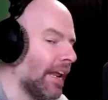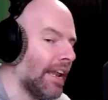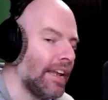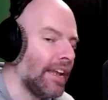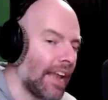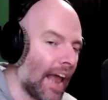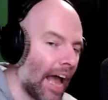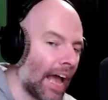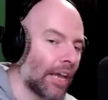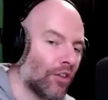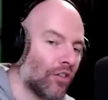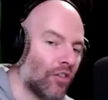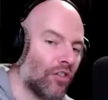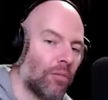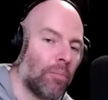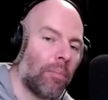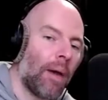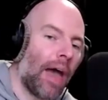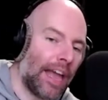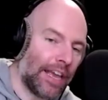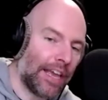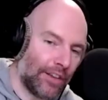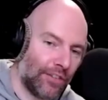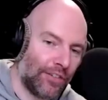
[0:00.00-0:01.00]
in a nice
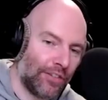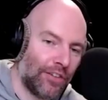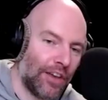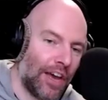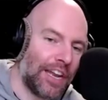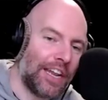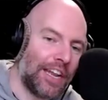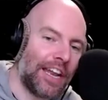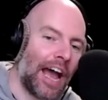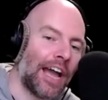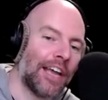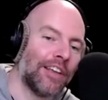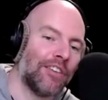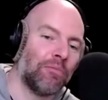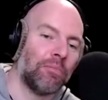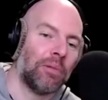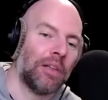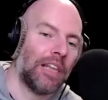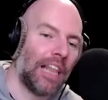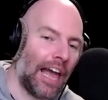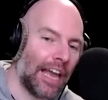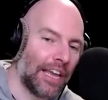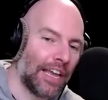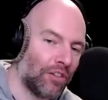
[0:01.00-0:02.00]
space and a nice
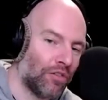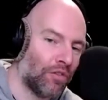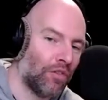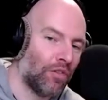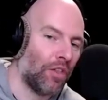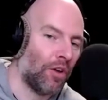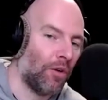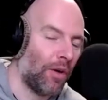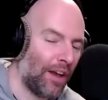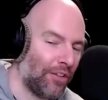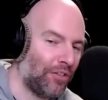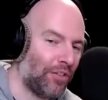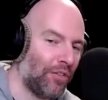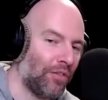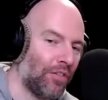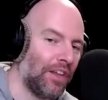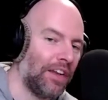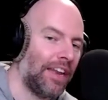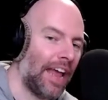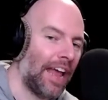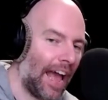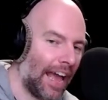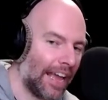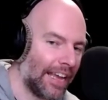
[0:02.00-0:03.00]
place for the rest of
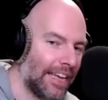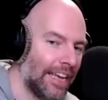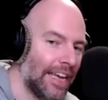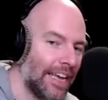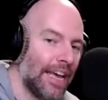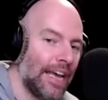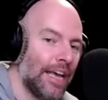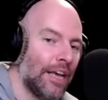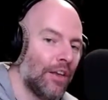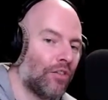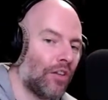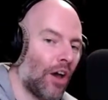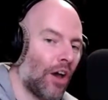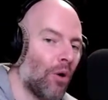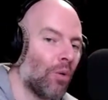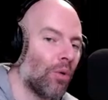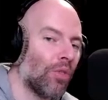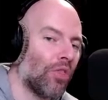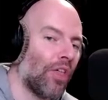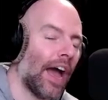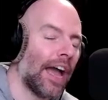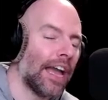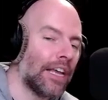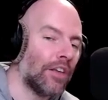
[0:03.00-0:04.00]
the day. So
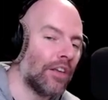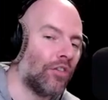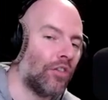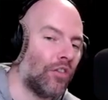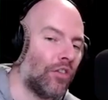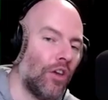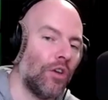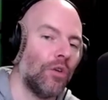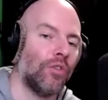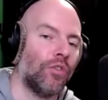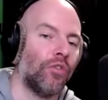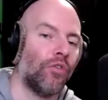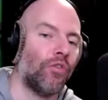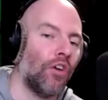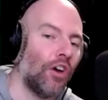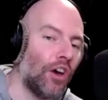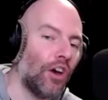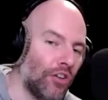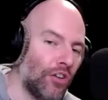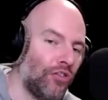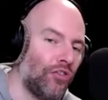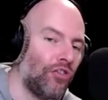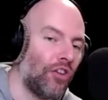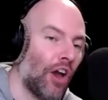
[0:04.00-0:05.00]
that is Sue's
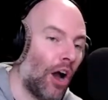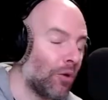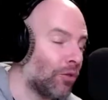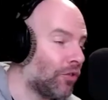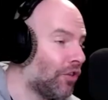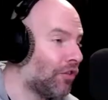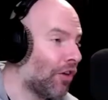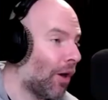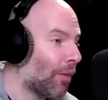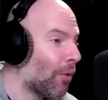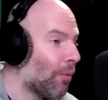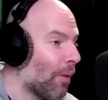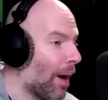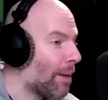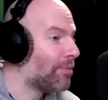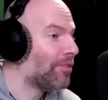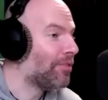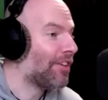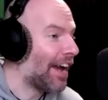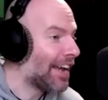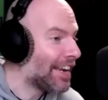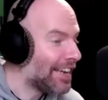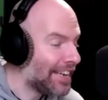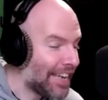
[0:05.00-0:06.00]
first show. She's on the
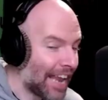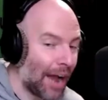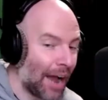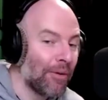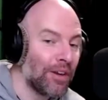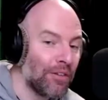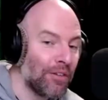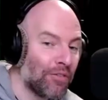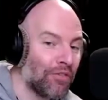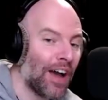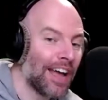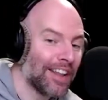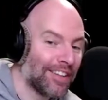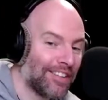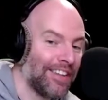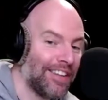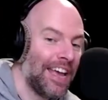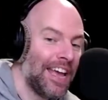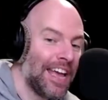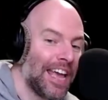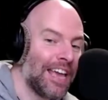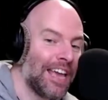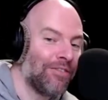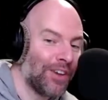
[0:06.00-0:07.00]
website now. In fact,
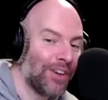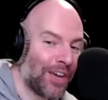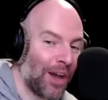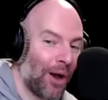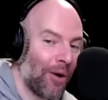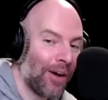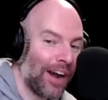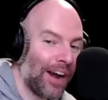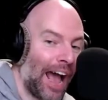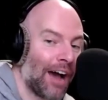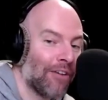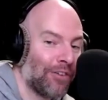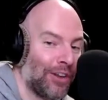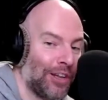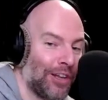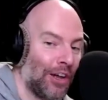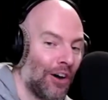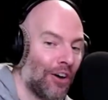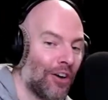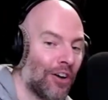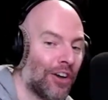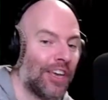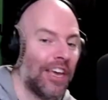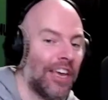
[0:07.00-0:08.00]
if you go and have a
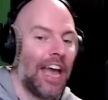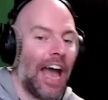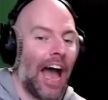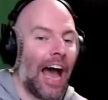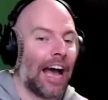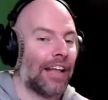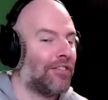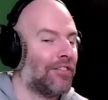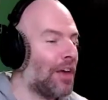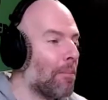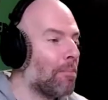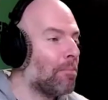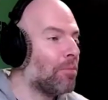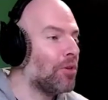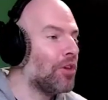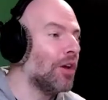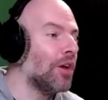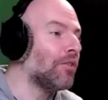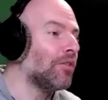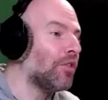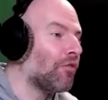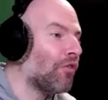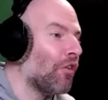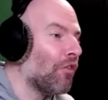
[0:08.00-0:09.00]
look at her
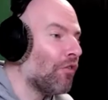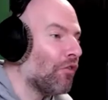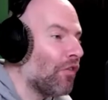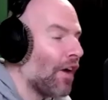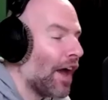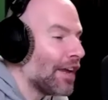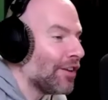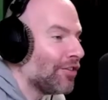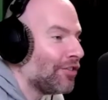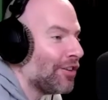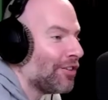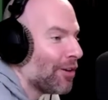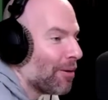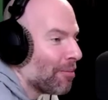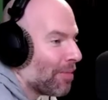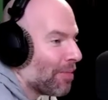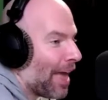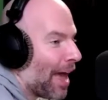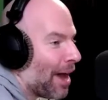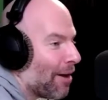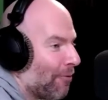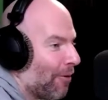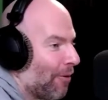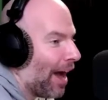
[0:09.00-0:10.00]
beautiful face, she's up
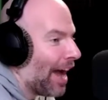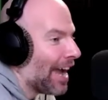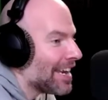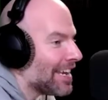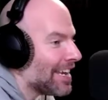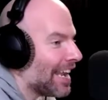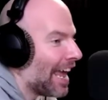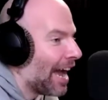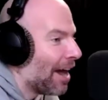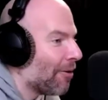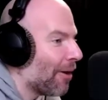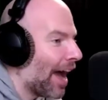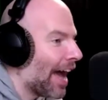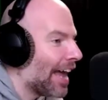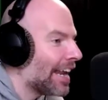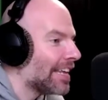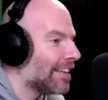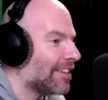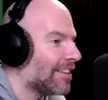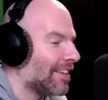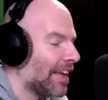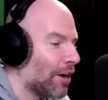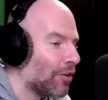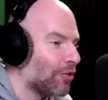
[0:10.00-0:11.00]
there right now and
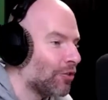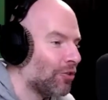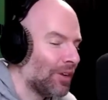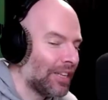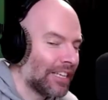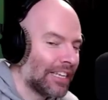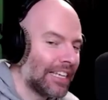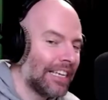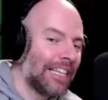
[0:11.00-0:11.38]
it tells you a